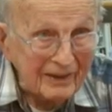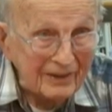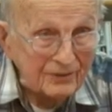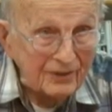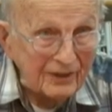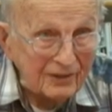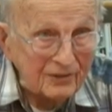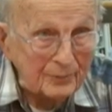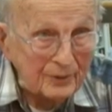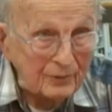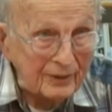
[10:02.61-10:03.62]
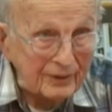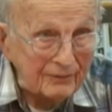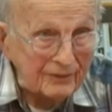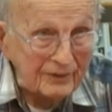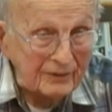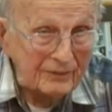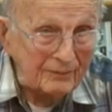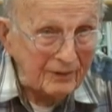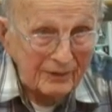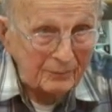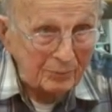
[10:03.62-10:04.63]
and it turned out to be one of
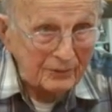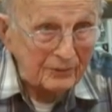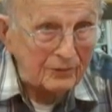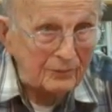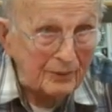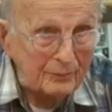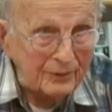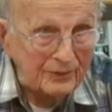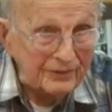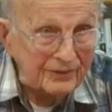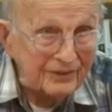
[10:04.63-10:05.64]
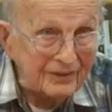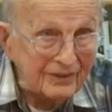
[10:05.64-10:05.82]
the other platoon members.